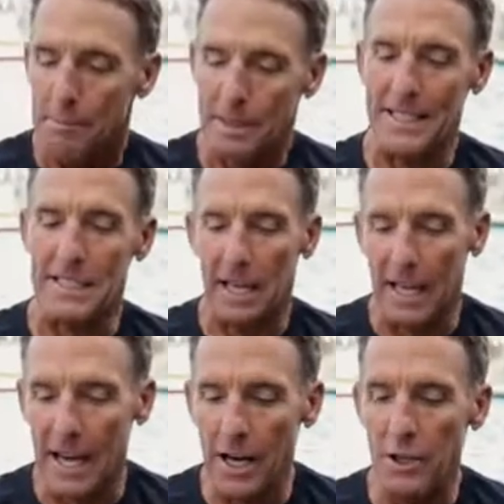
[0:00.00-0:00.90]
because it
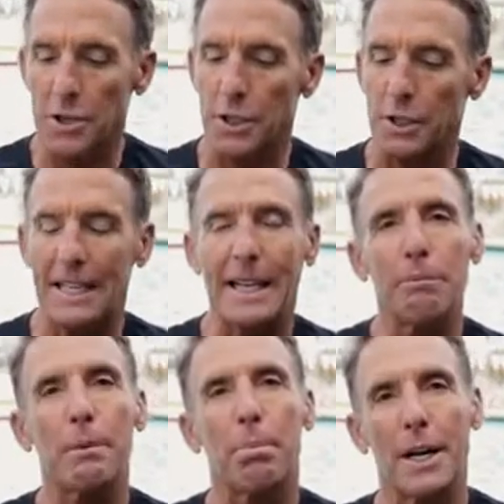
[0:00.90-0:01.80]
allows you to
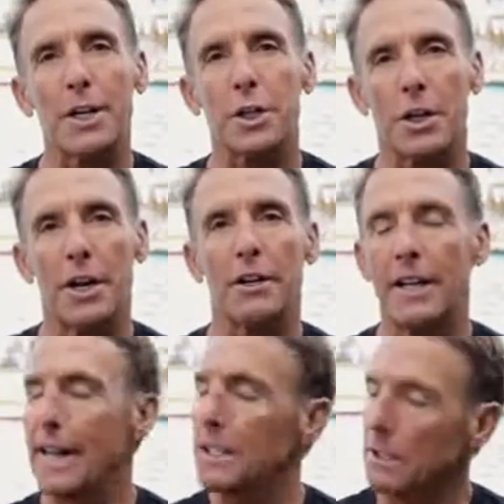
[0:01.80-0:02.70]
keep the pressure on
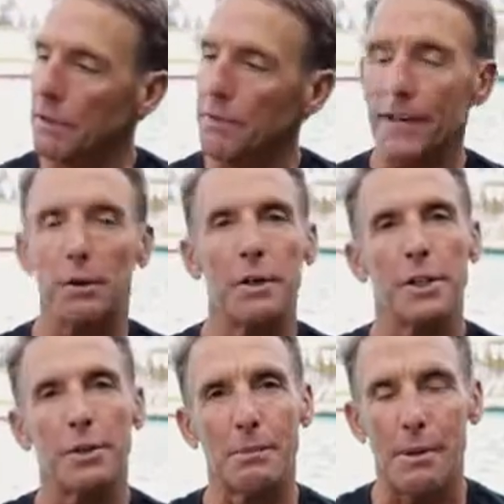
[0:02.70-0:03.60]
your hand, your little finger
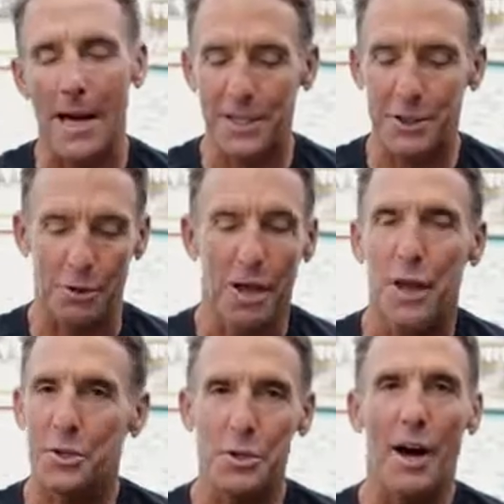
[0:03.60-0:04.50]
when you're doing backstroke. So